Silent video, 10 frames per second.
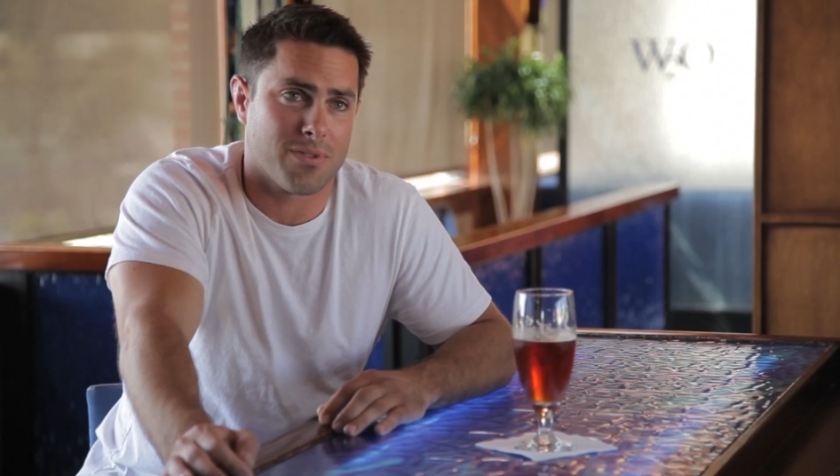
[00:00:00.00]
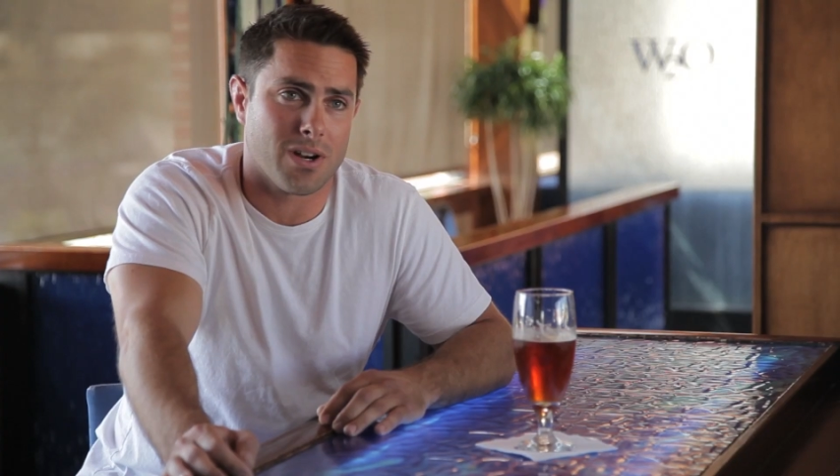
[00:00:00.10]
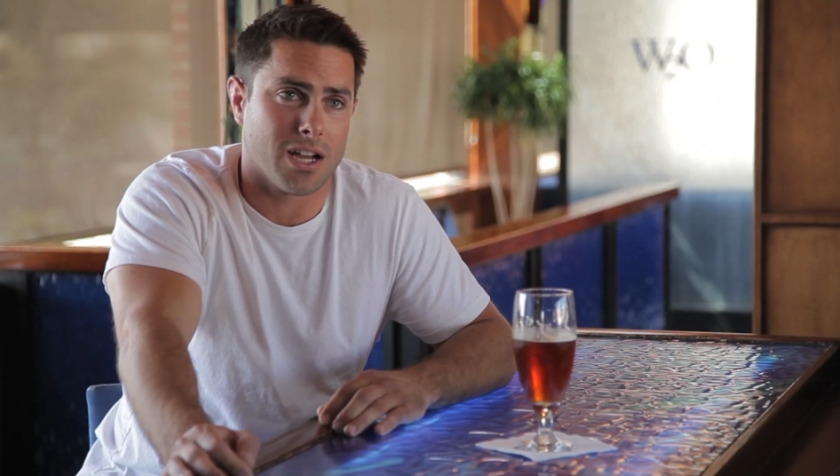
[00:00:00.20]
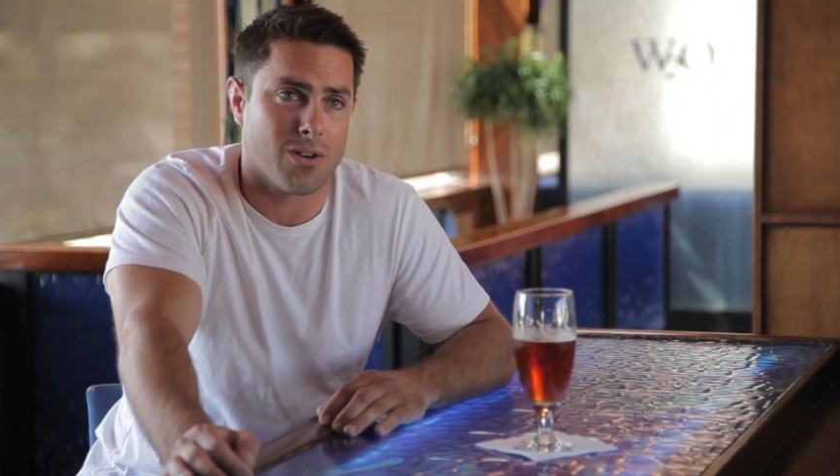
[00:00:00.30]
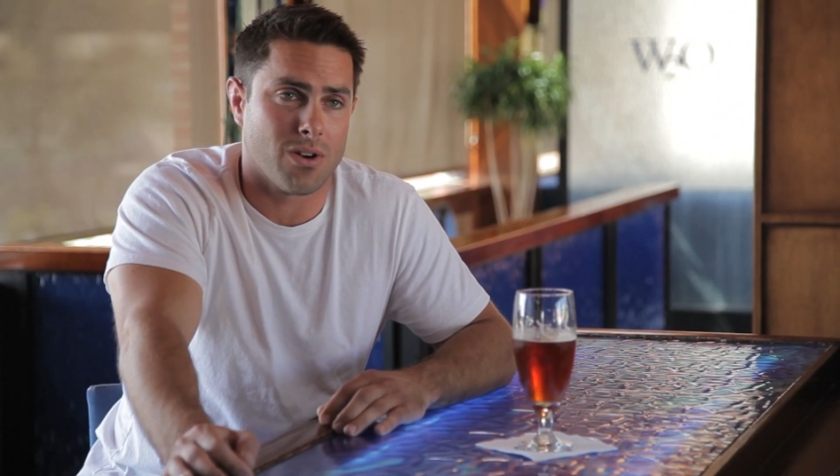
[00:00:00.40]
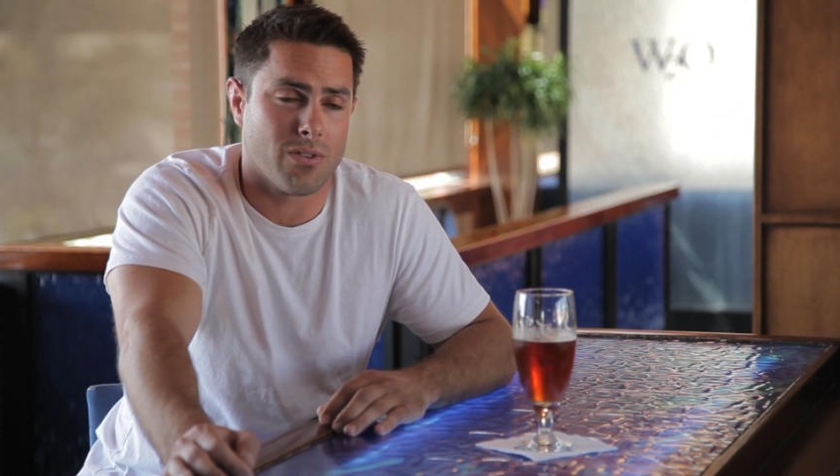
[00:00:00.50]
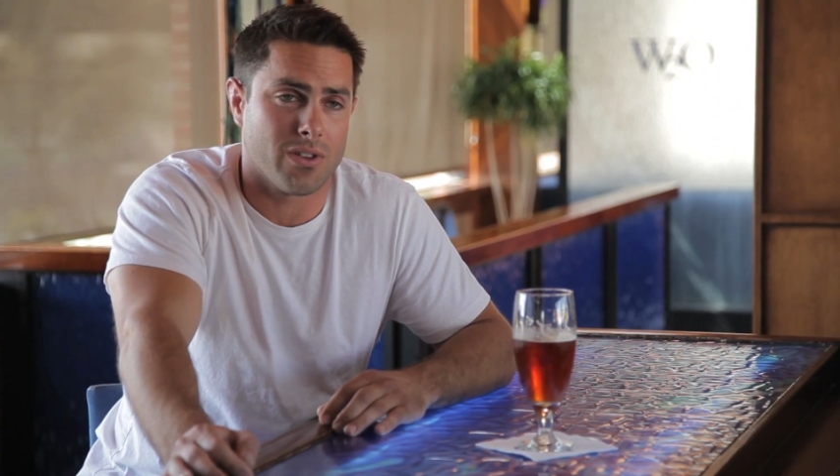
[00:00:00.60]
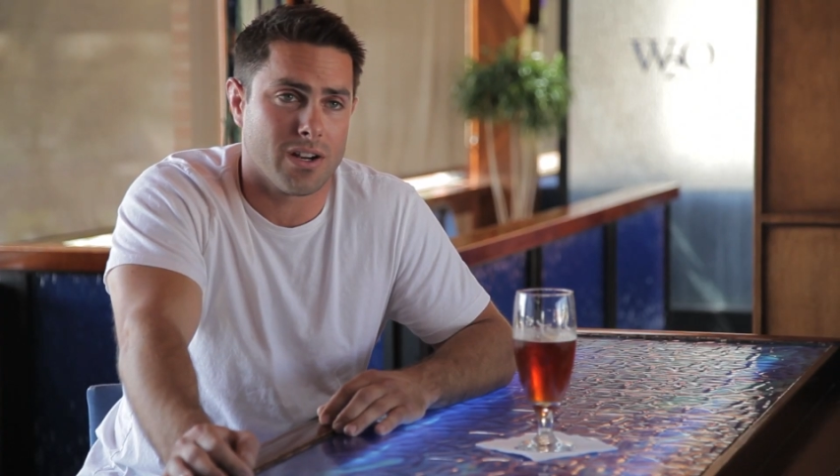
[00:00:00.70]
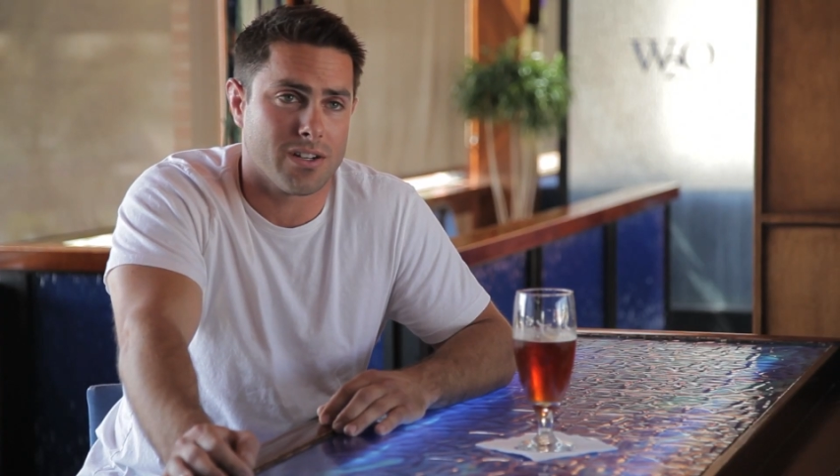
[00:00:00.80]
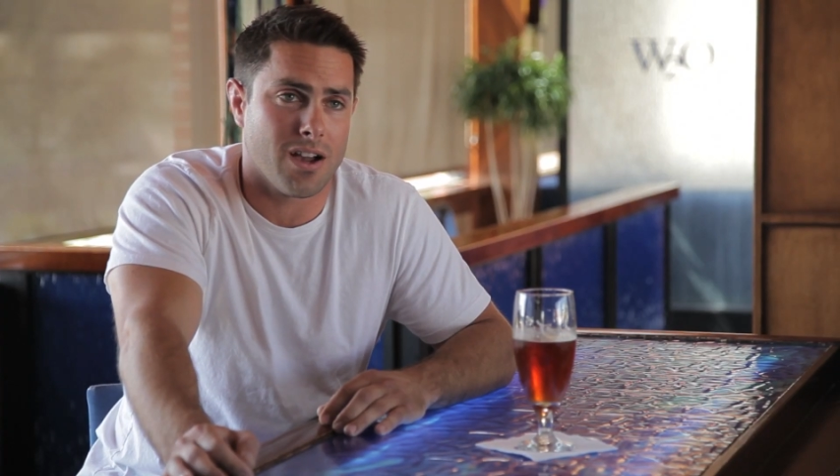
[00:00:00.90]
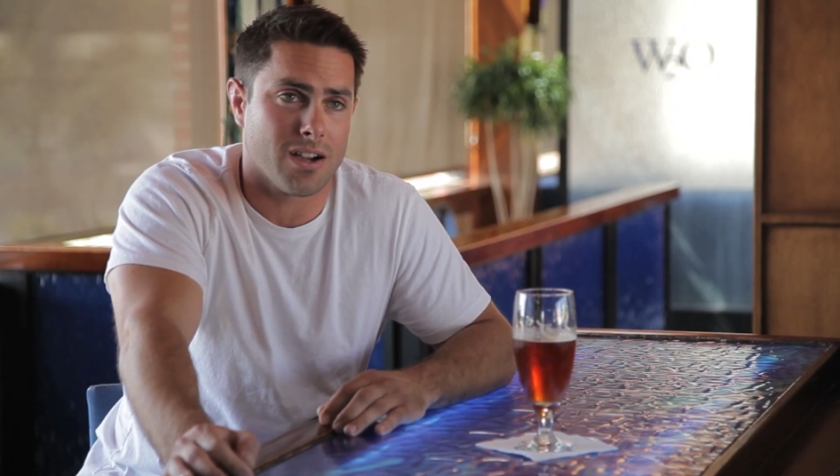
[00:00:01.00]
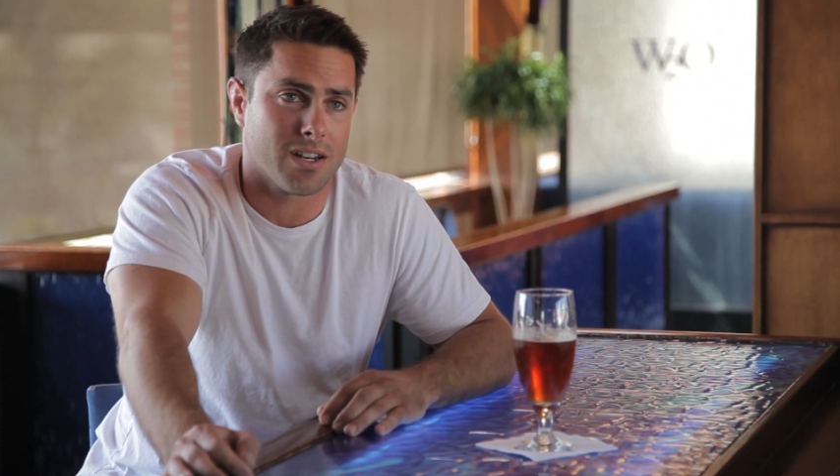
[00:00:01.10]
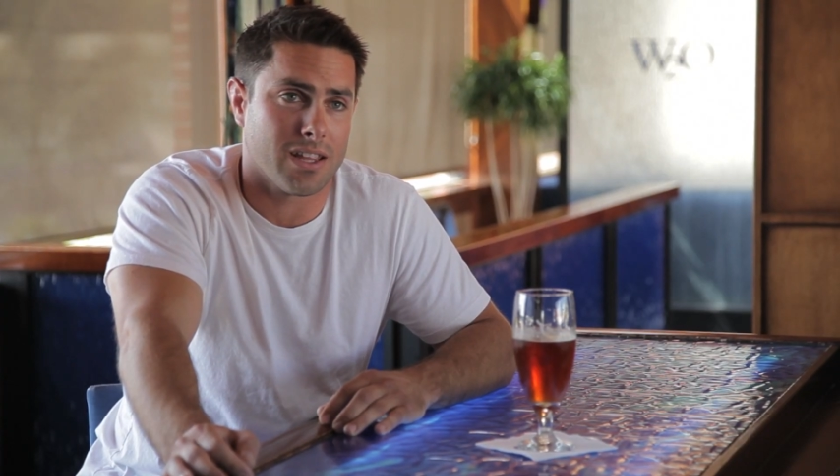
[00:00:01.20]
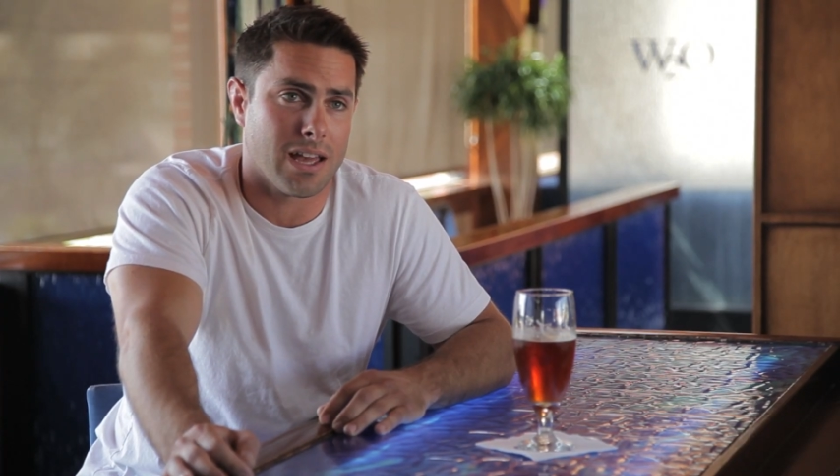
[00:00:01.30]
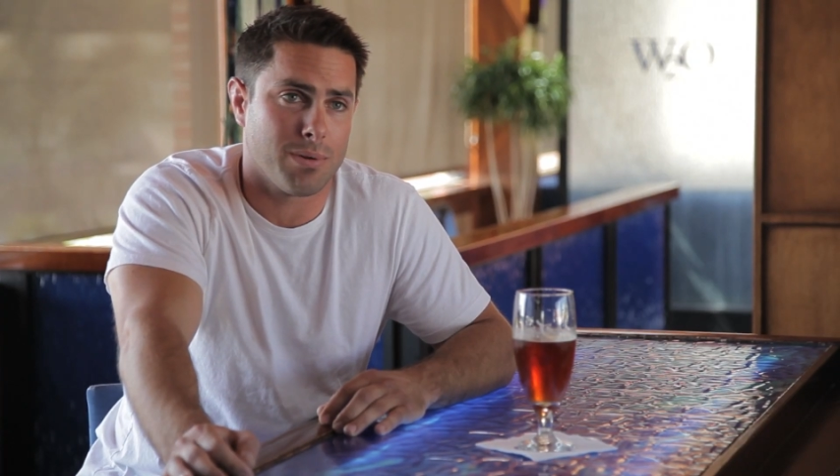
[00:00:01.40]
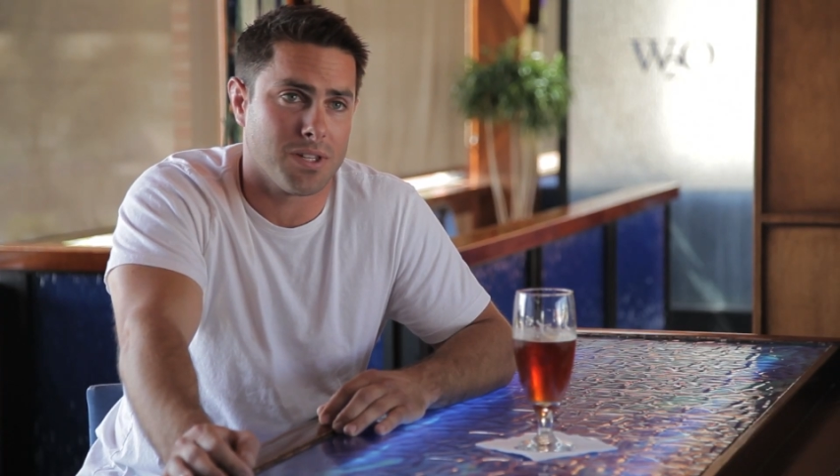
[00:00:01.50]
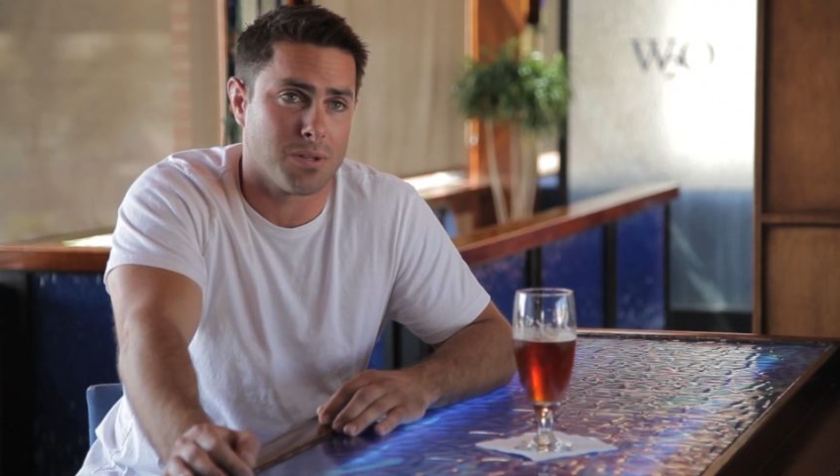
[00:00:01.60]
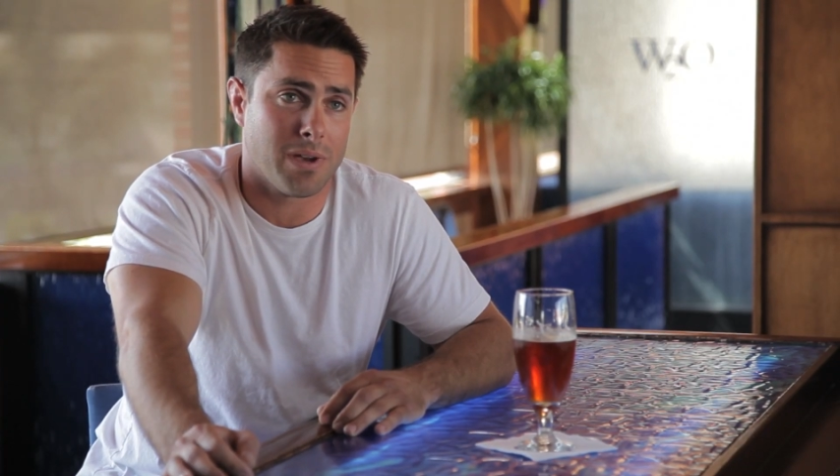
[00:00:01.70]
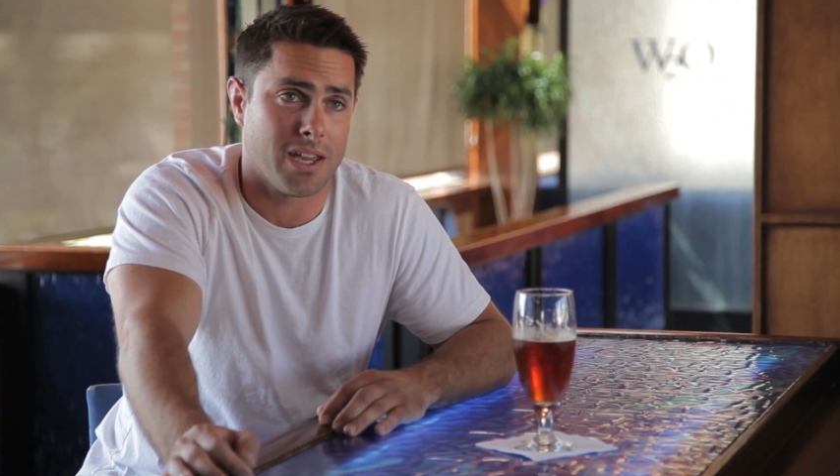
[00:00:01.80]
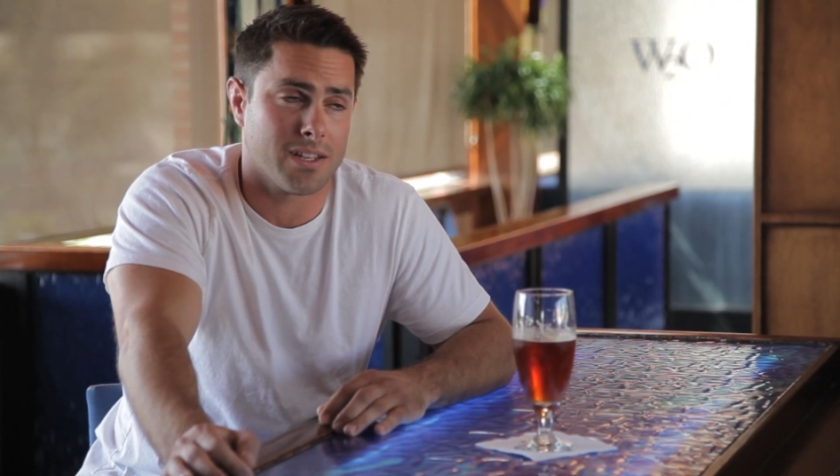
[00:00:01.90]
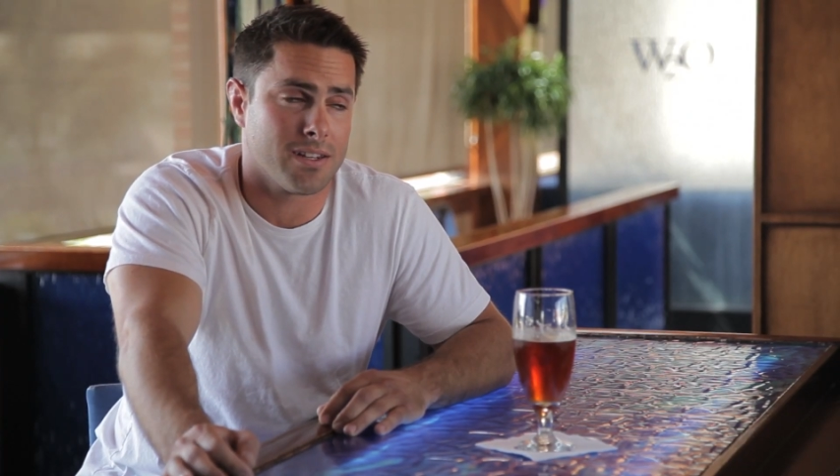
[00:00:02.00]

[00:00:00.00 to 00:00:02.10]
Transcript: for not going over there and talking to that piece of bacon.